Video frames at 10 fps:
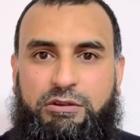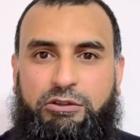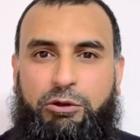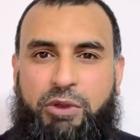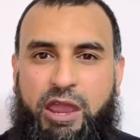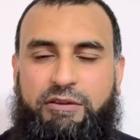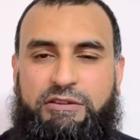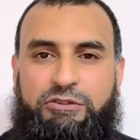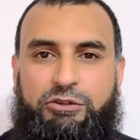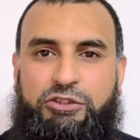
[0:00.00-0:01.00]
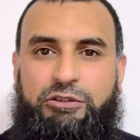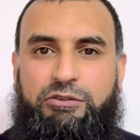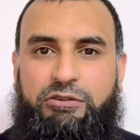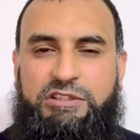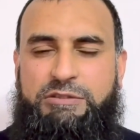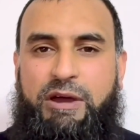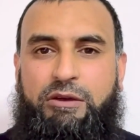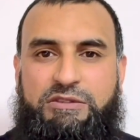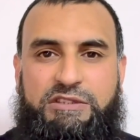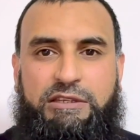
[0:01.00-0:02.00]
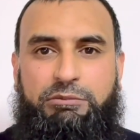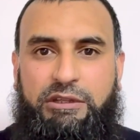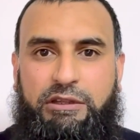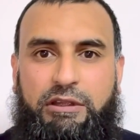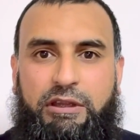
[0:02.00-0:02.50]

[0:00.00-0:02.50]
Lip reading: your parents, your children, a spouse, a sibling.